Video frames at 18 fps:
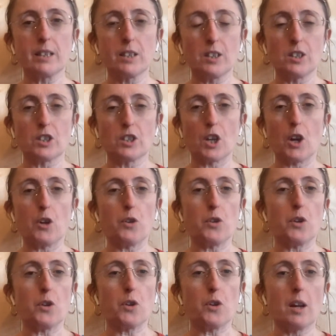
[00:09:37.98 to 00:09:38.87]

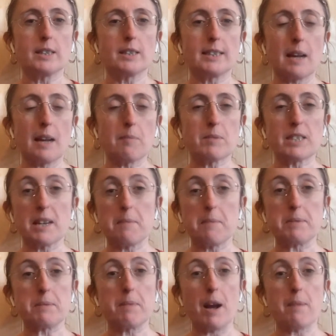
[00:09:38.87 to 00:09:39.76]
So some
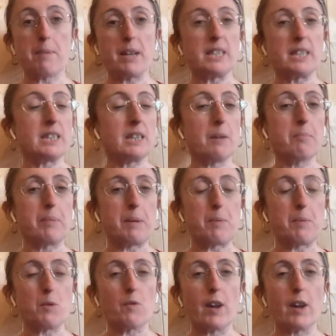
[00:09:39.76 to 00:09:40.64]
tips might be, some
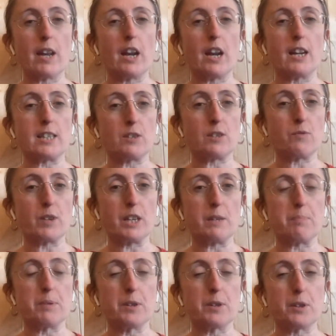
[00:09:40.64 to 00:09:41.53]
people really like to
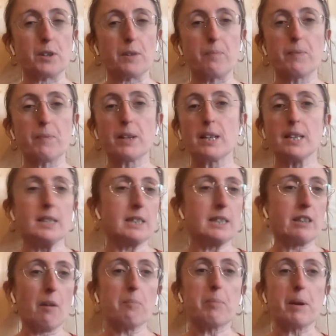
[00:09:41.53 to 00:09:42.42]
read a book.
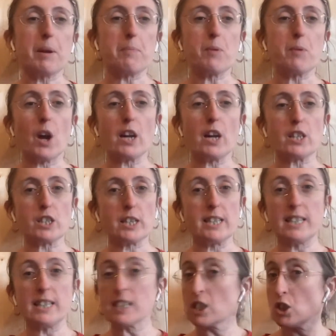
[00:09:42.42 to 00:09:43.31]
Some people like to
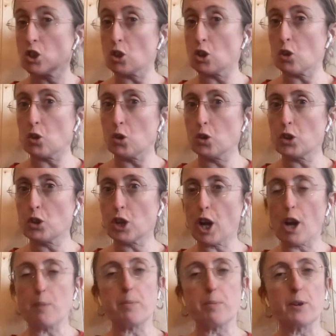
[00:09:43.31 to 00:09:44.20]
listen to
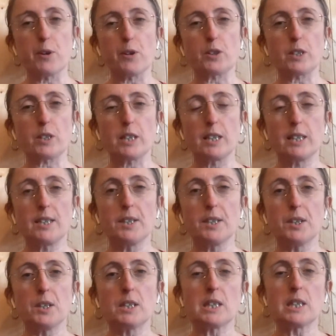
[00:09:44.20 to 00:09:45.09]
audiobooks.
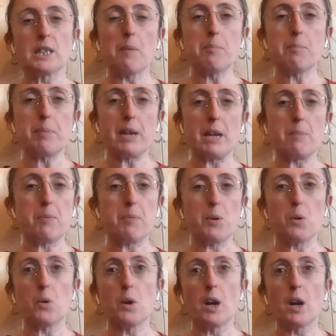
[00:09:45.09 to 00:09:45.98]
Some
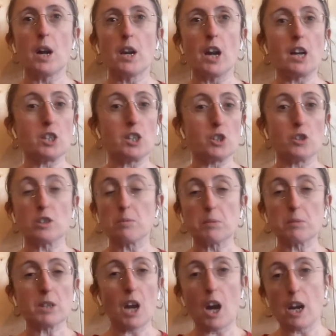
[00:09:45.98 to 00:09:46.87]
people like to do
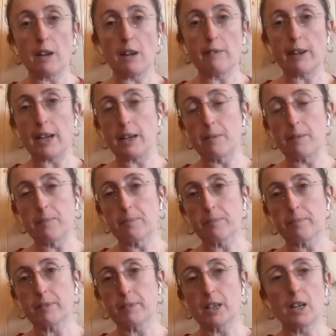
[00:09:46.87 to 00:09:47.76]
some colouring.
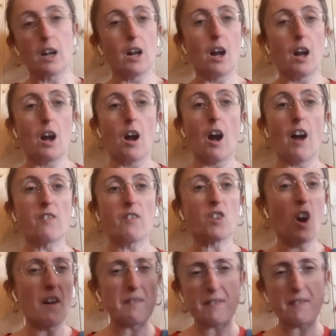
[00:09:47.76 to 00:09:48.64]
I've
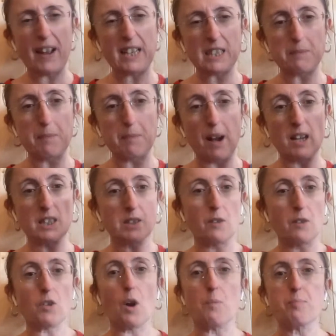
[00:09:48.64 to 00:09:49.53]
got a face mask, so
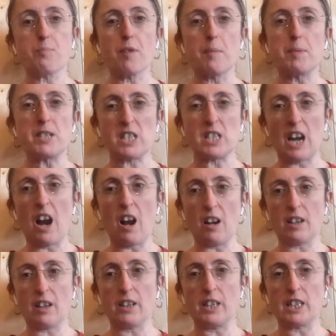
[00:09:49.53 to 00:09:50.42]
I've got proper
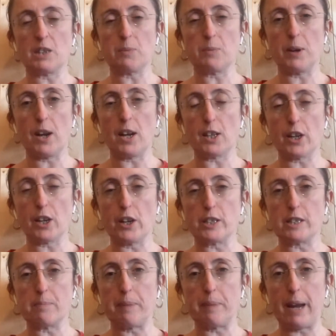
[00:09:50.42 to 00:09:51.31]
darkness when I go
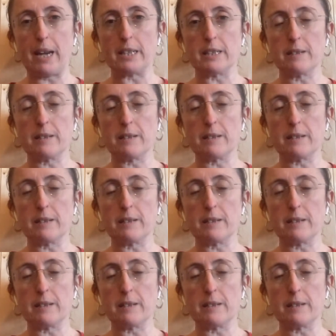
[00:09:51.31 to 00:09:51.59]
to bed.